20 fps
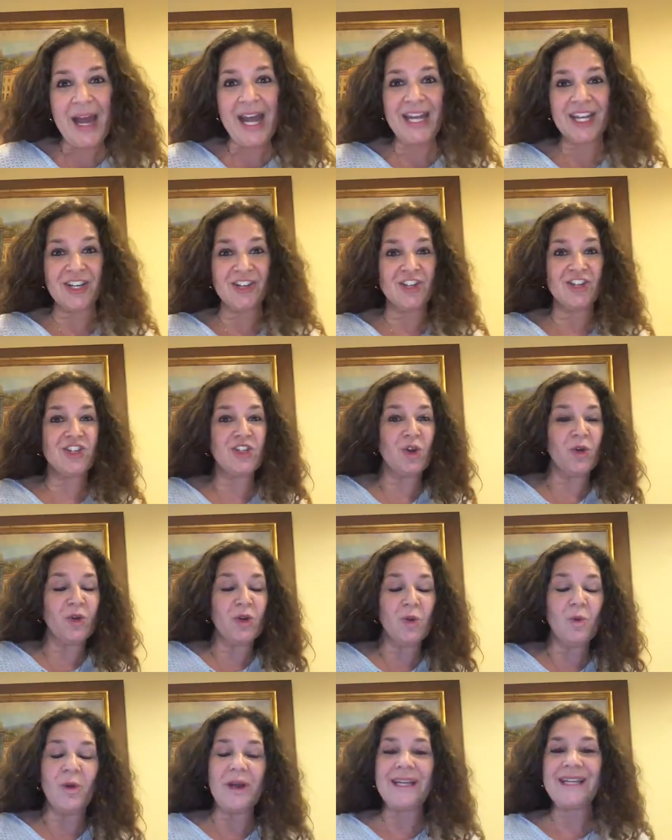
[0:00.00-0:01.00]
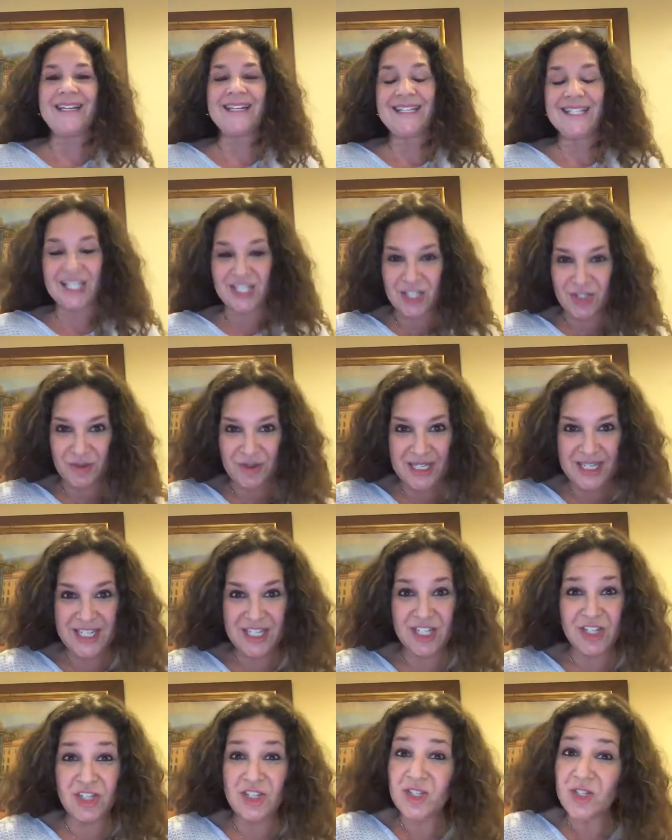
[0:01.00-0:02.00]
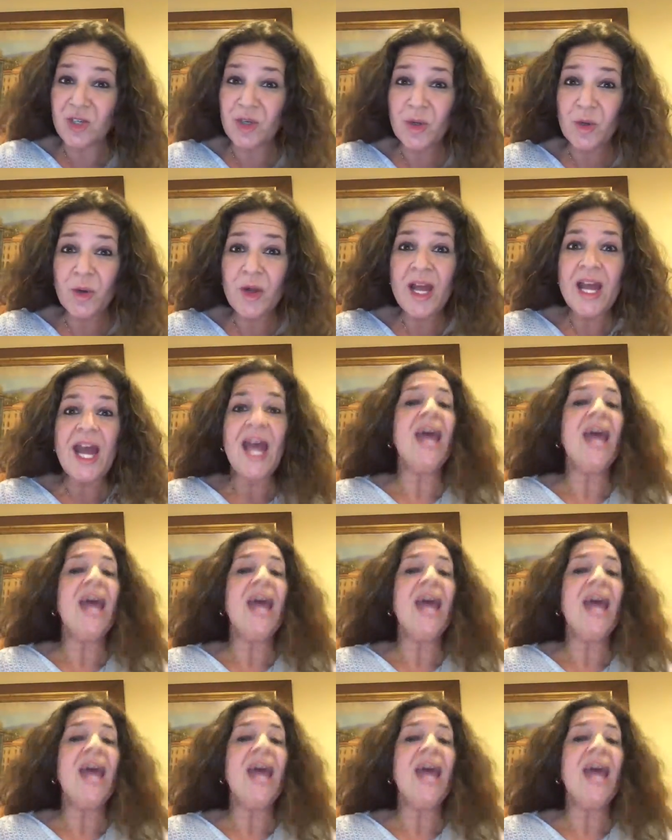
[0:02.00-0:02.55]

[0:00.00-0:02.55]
I can show you what it is that you need to do,